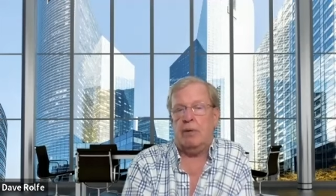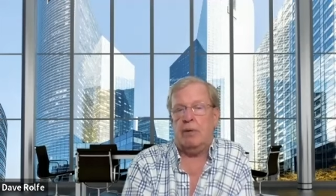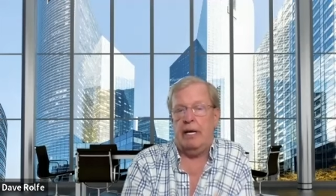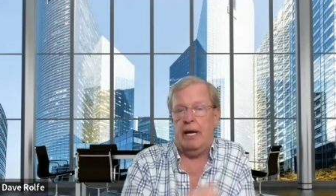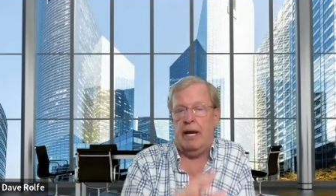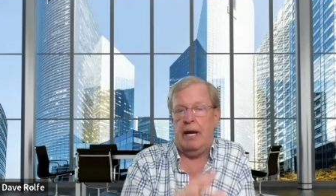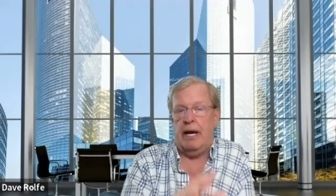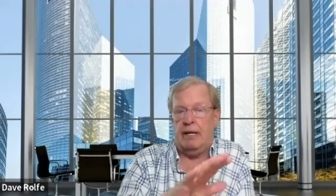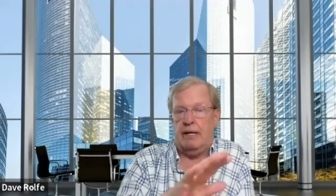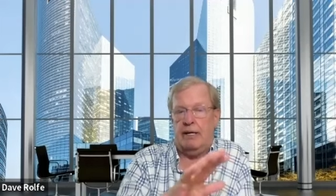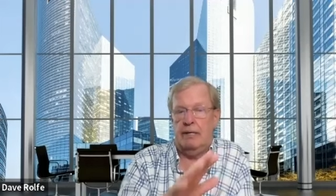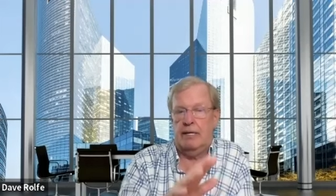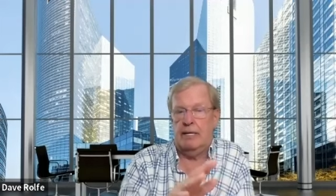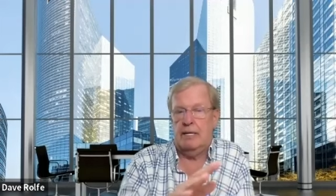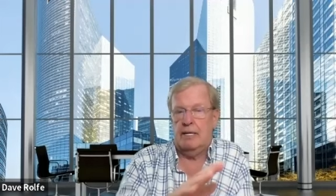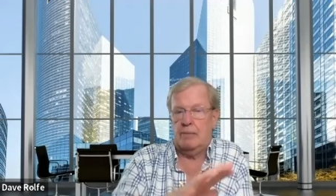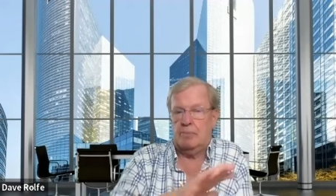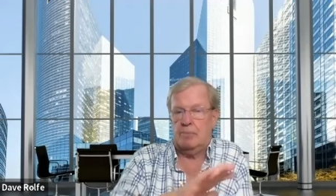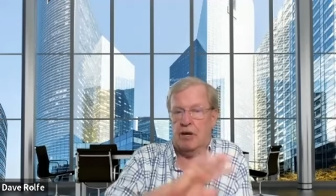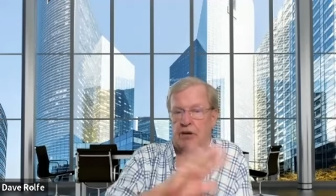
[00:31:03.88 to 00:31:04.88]
We had a
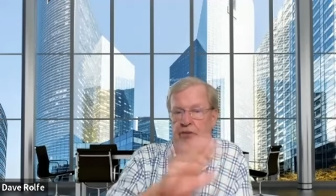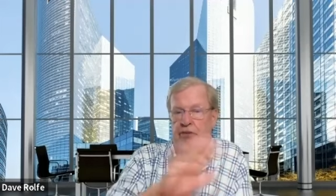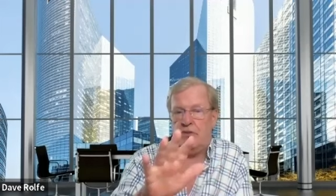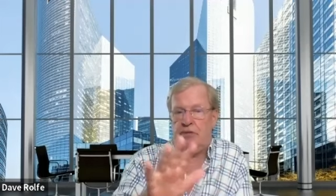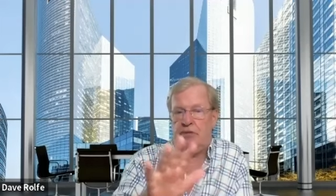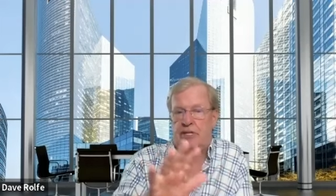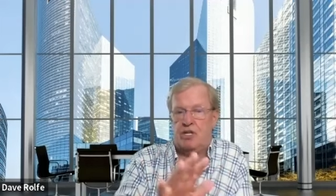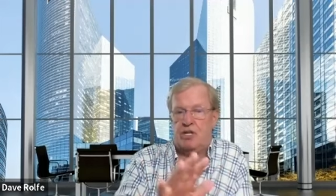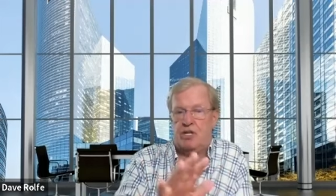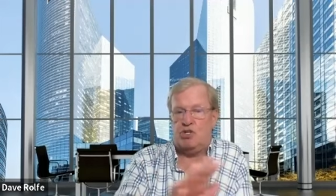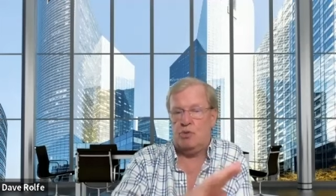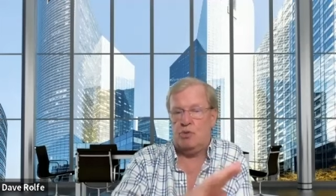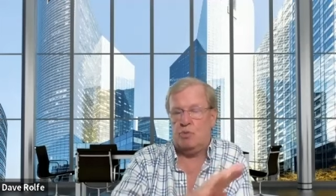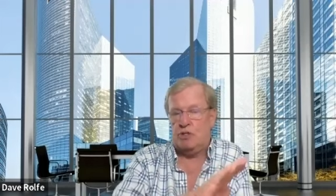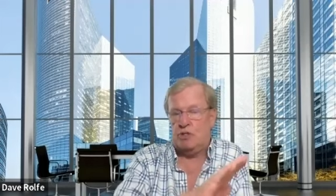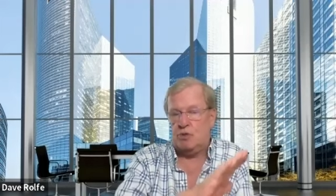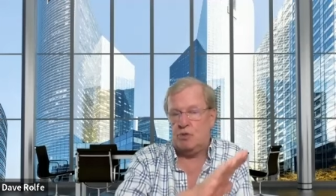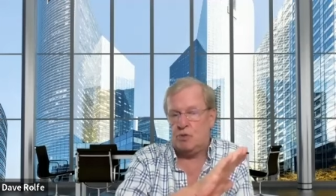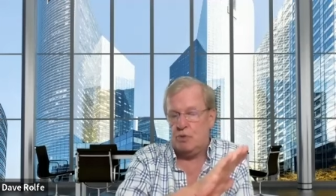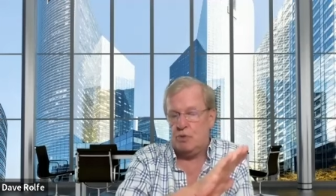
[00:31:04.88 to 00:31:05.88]
presentation,
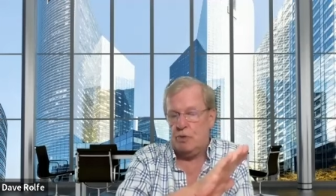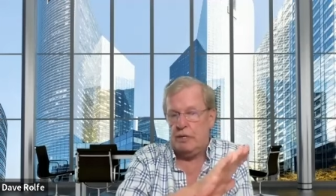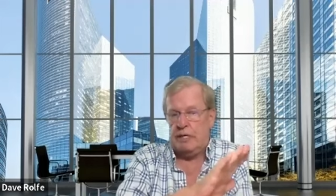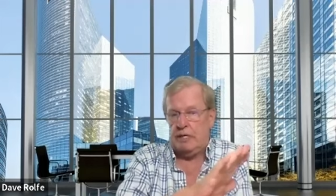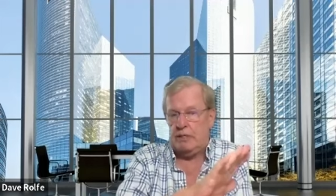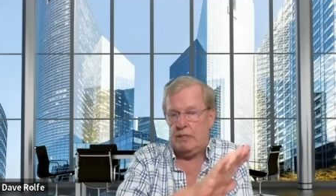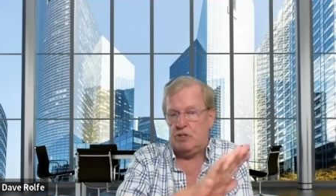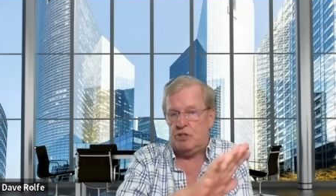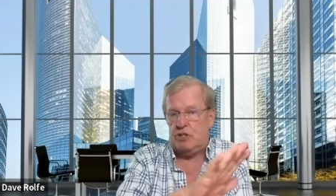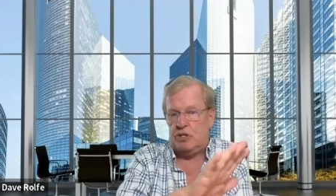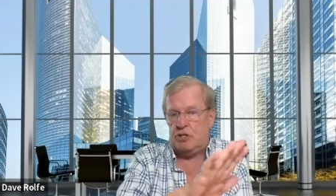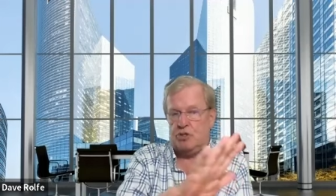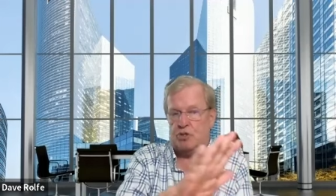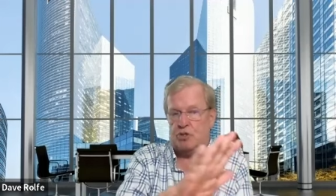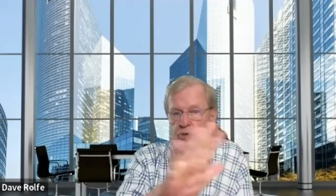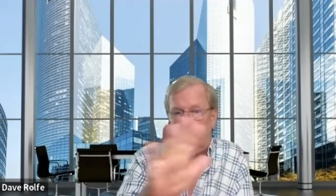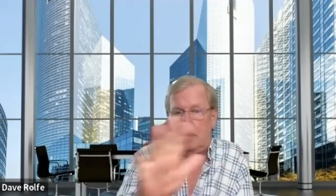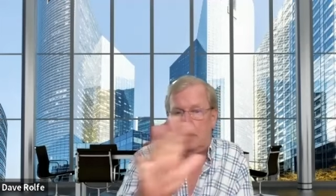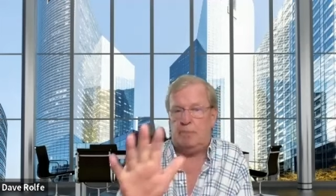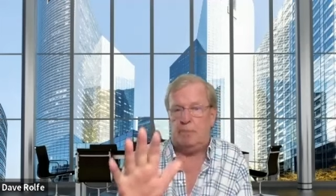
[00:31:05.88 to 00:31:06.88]
which was really just a
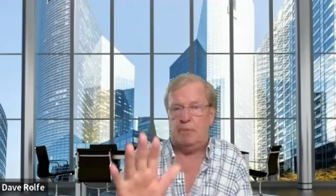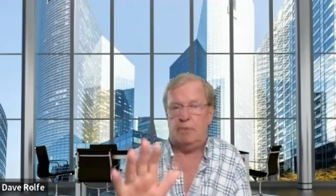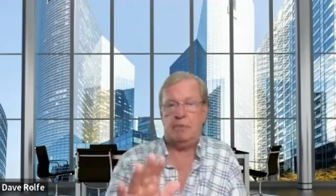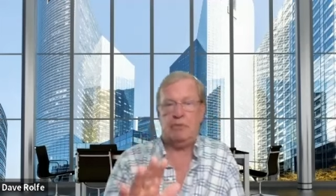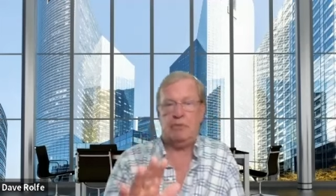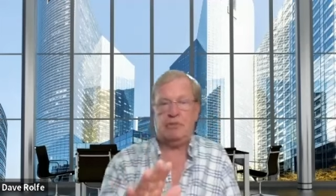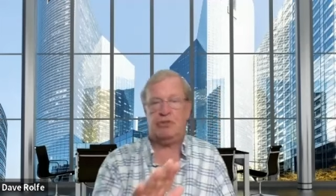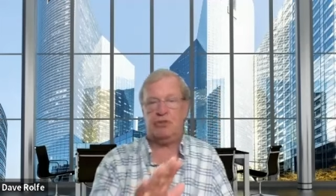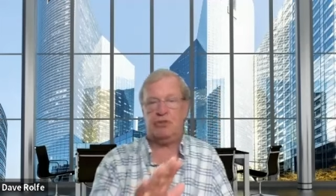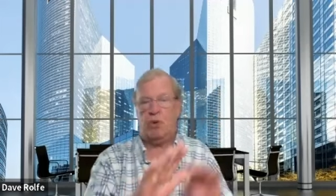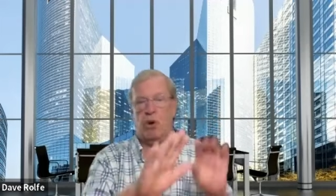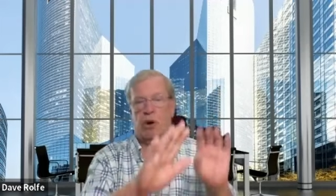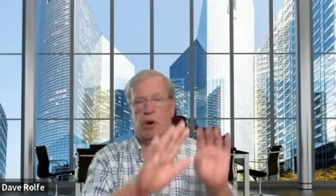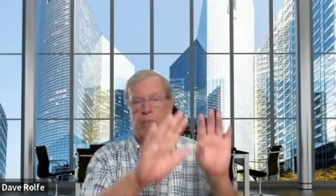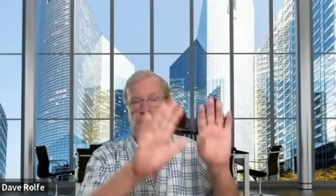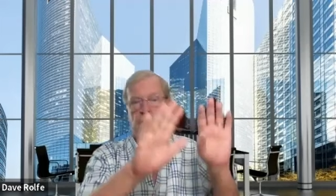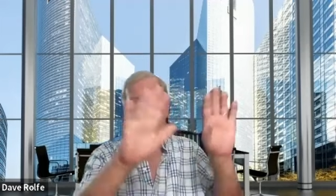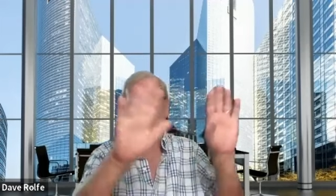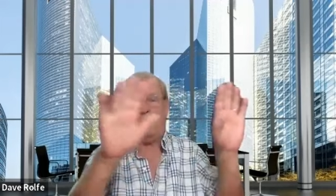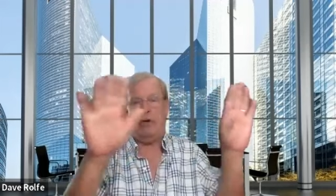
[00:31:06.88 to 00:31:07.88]
script. It was
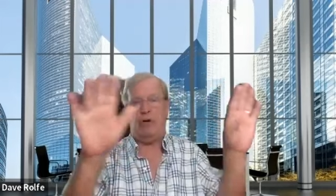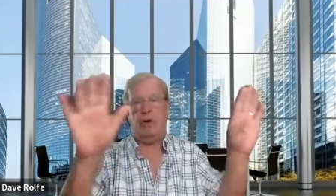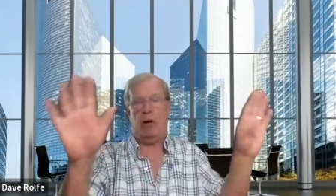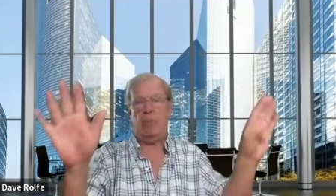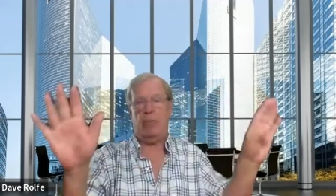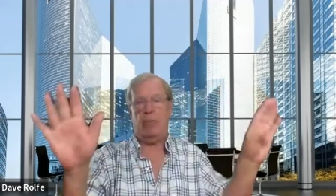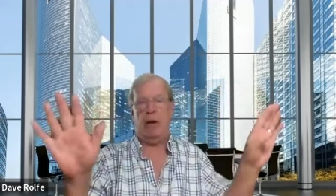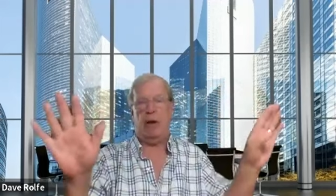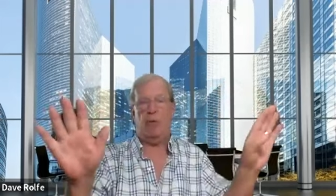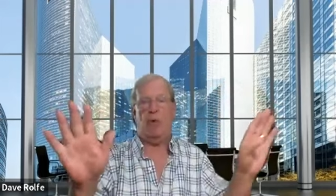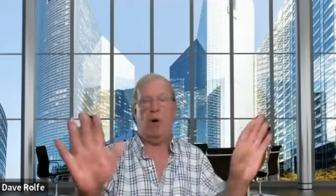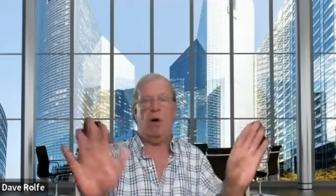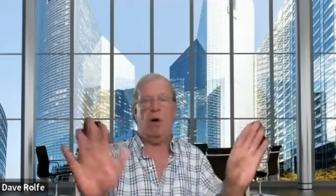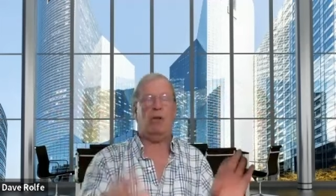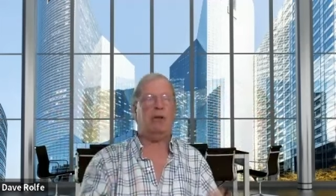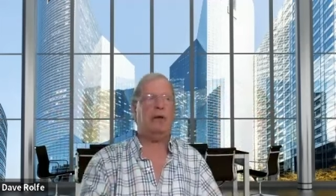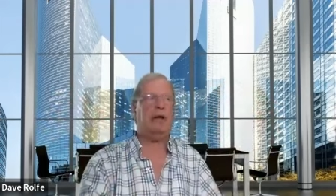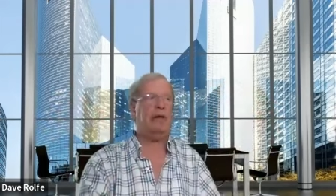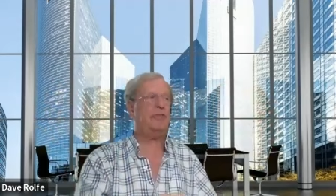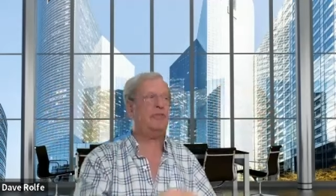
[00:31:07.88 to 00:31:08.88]
storyboarded on my
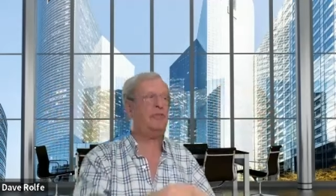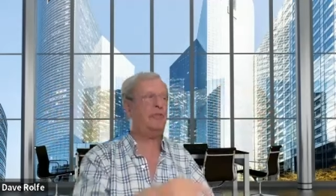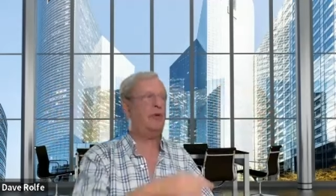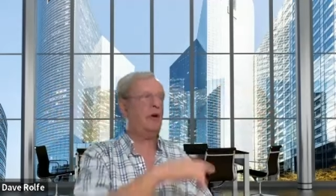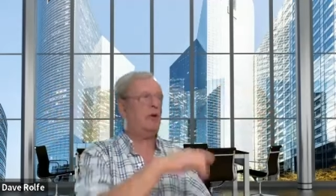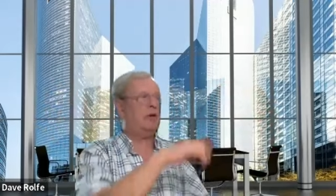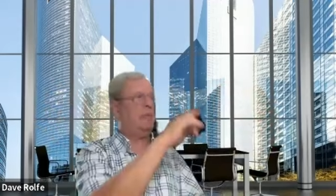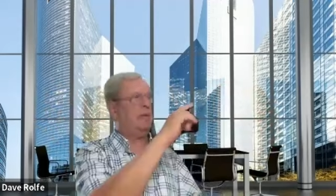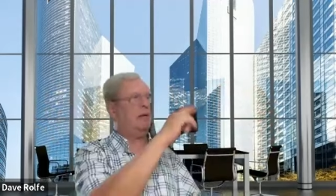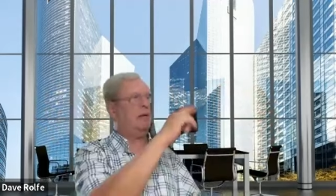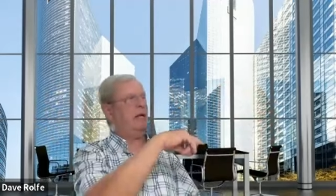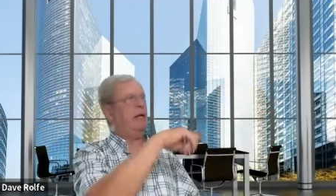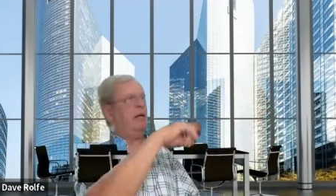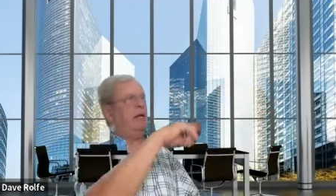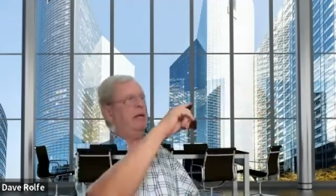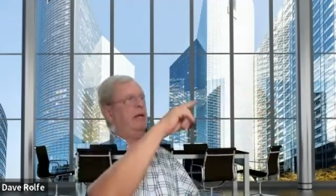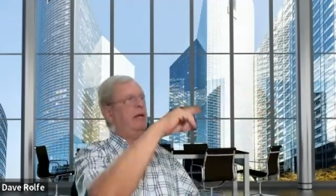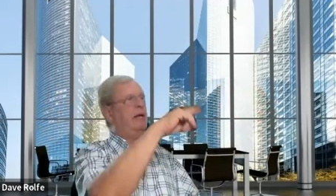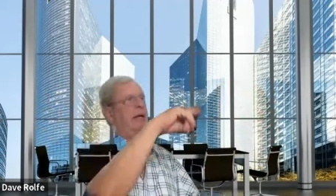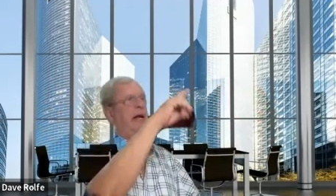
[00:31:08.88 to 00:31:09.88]
wall. I'd start at the
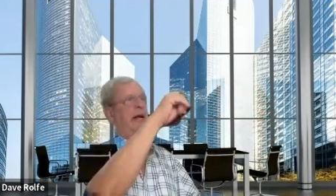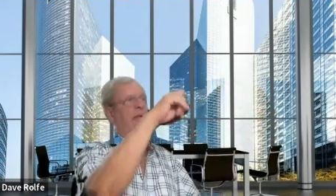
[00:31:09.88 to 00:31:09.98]
beginning and